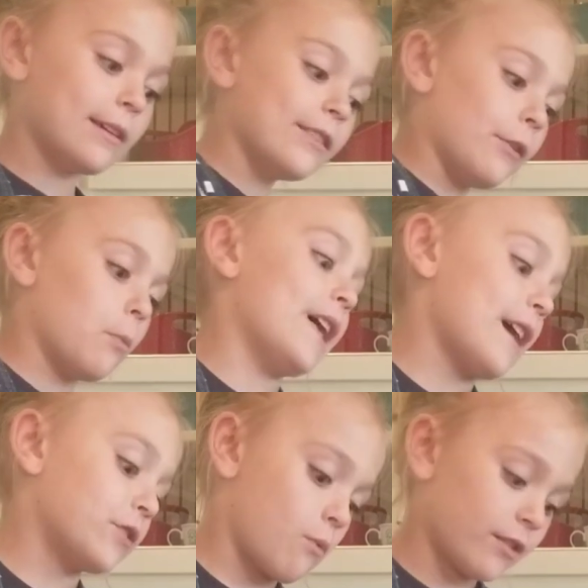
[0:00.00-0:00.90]
And we'll blend
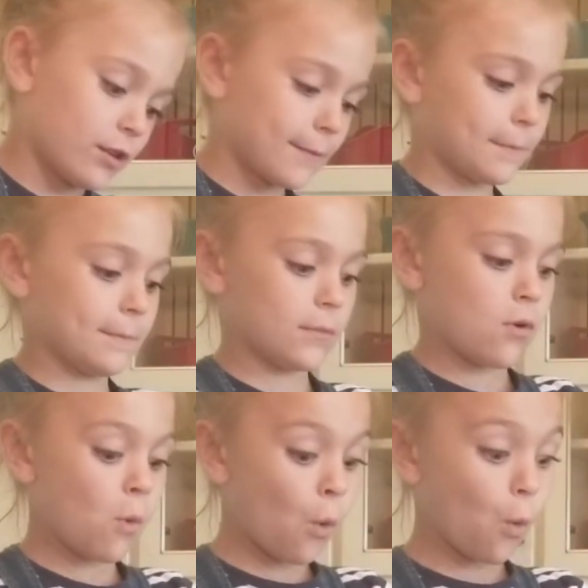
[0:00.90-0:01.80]
after water.
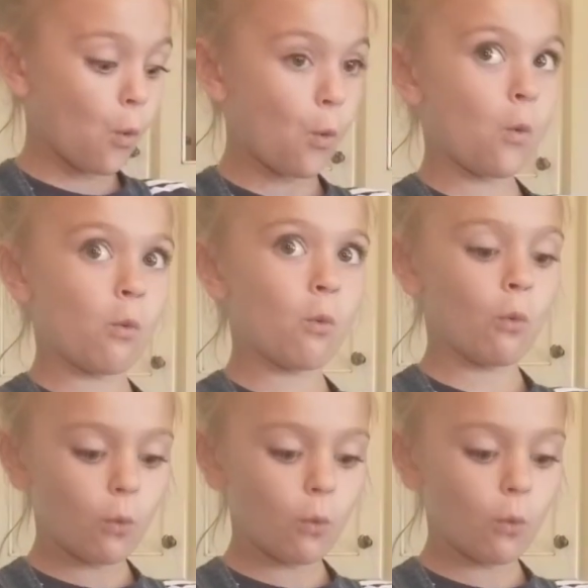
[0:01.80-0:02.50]
Woo!